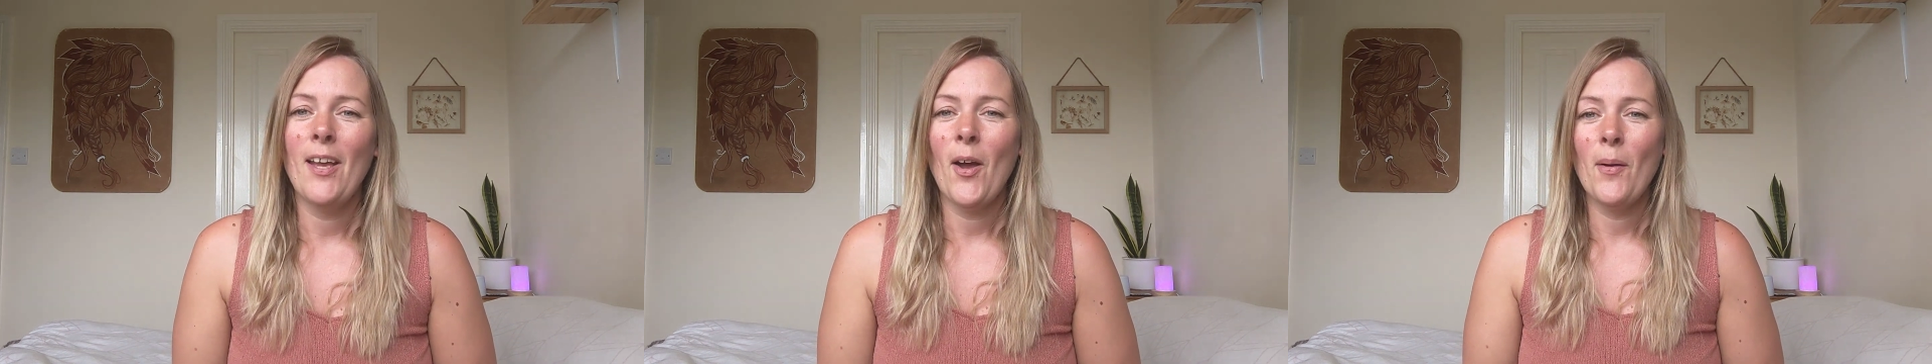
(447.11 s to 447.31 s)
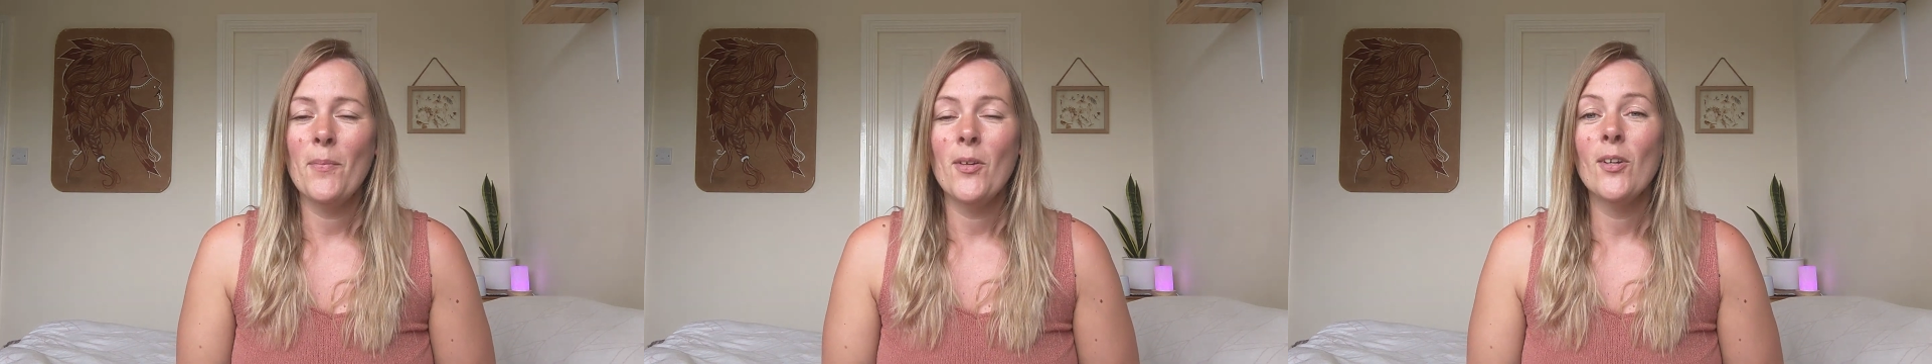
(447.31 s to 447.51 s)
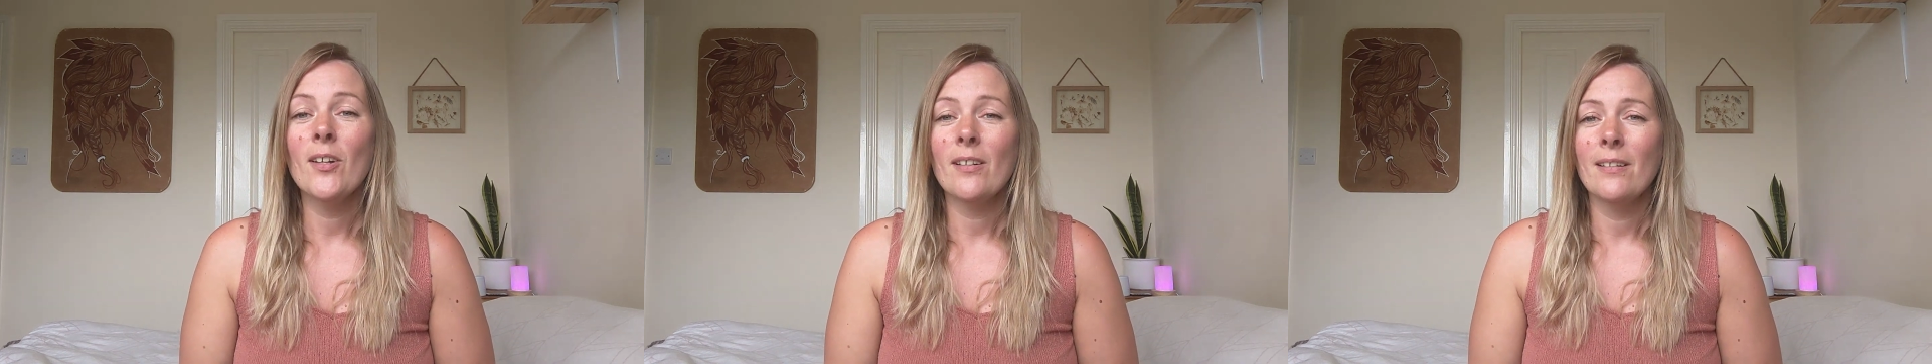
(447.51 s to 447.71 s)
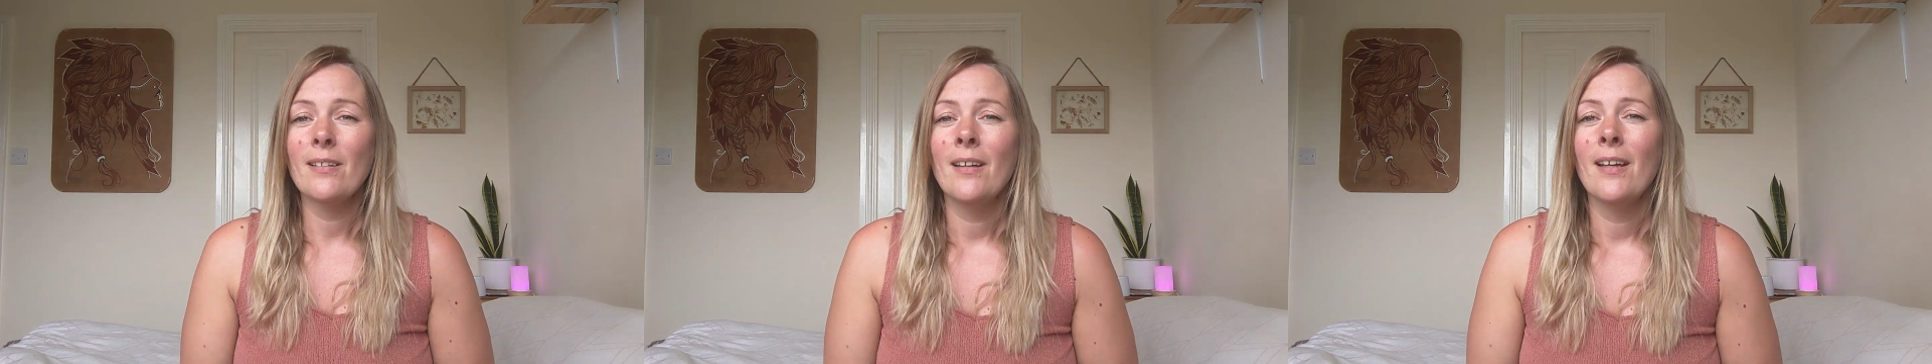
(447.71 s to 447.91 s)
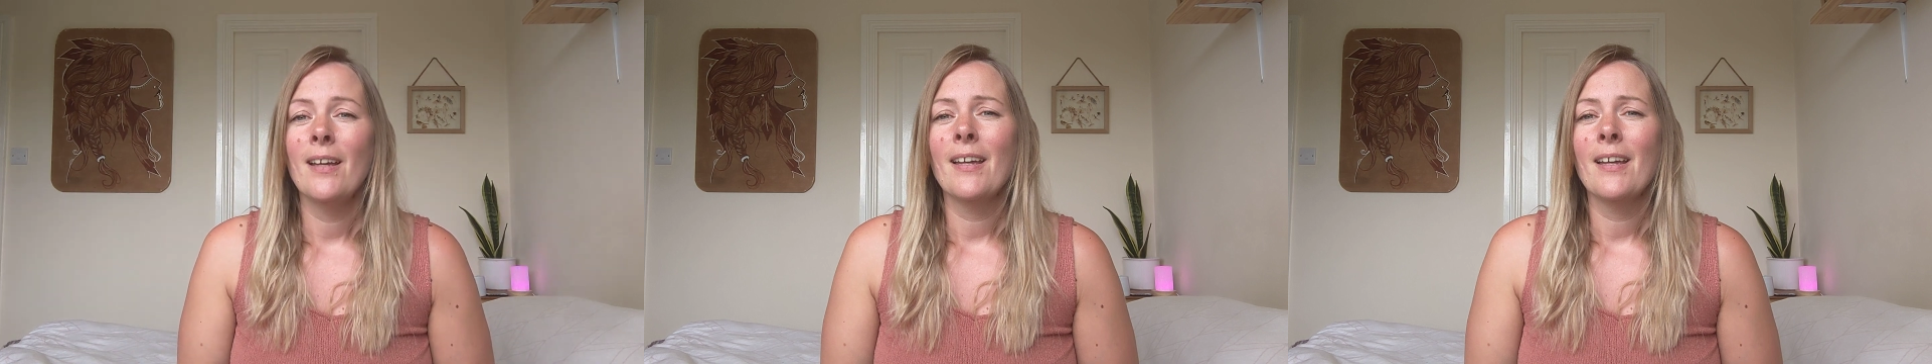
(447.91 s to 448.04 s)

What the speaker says: hope you can